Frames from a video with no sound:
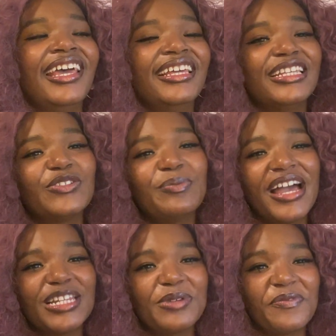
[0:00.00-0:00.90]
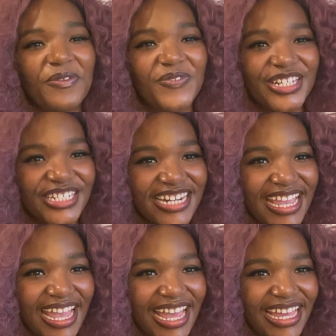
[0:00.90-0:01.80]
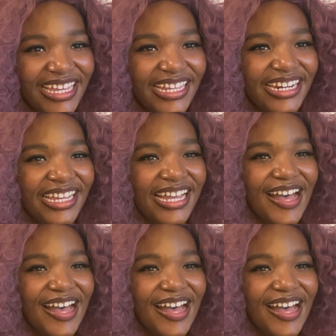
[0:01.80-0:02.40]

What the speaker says: this reminds me of a vision I had